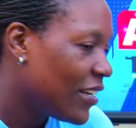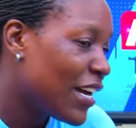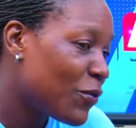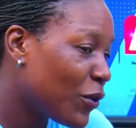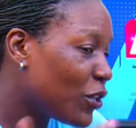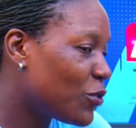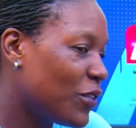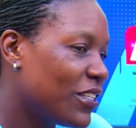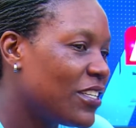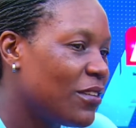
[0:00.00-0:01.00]
And we got to
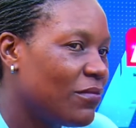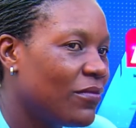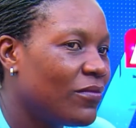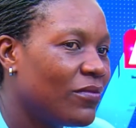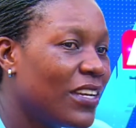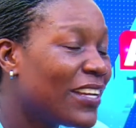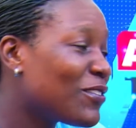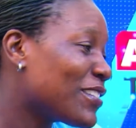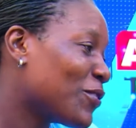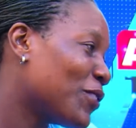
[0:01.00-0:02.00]
the team. And it
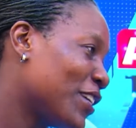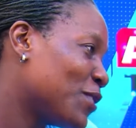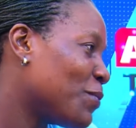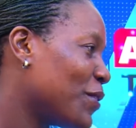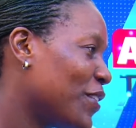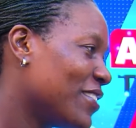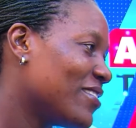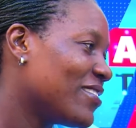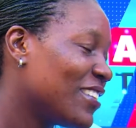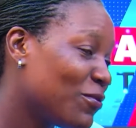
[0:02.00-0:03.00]
was a good
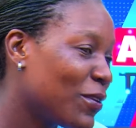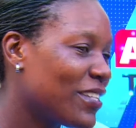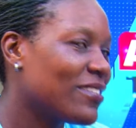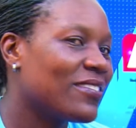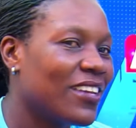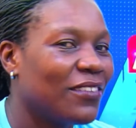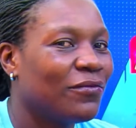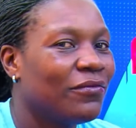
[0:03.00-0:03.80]
experience. It was, yeah.